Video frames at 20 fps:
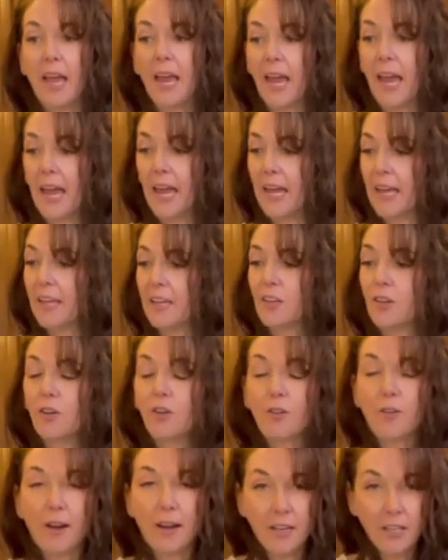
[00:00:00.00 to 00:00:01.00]
and
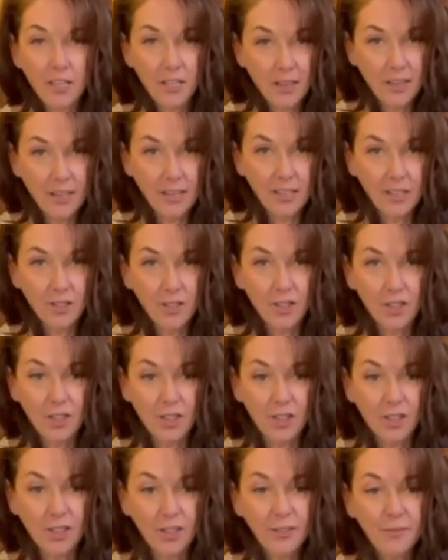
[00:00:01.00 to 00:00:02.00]
granulated
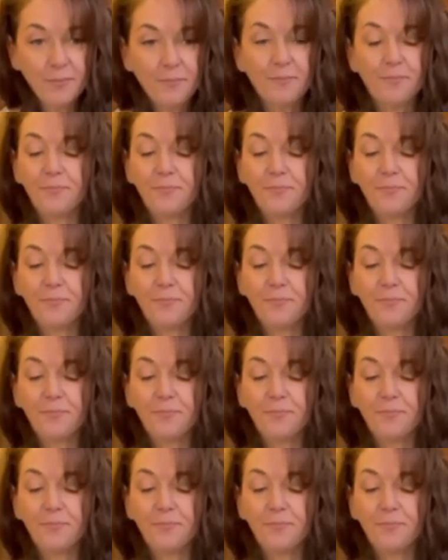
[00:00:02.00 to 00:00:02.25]
sugar.